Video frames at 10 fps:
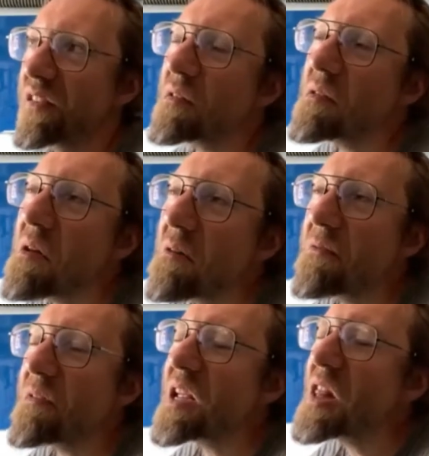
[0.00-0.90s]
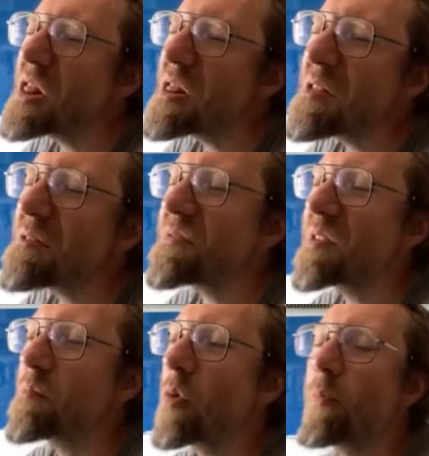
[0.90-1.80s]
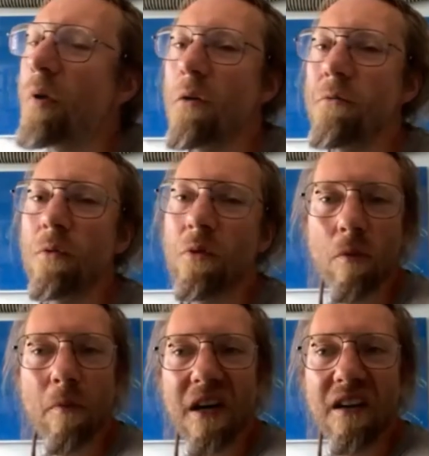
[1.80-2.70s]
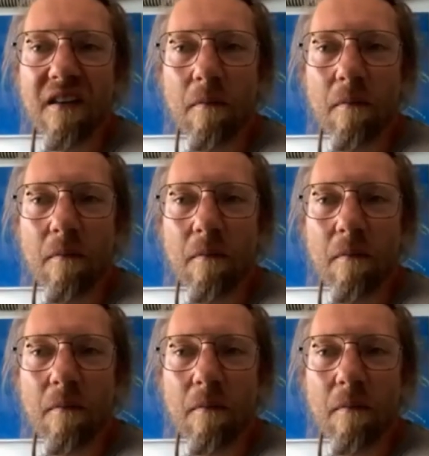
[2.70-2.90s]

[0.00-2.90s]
nothing more powerful than the mind.